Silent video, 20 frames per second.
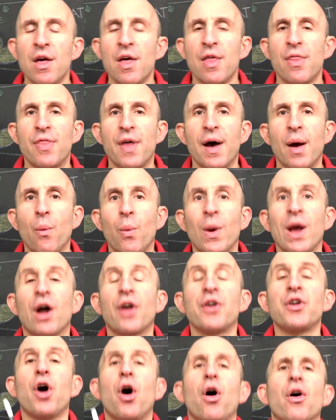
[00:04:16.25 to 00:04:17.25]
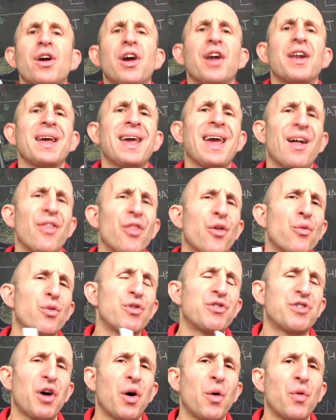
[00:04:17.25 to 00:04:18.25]
that we are not going to get the
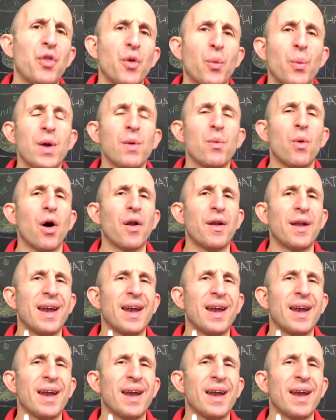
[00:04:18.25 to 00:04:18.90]
result that we want.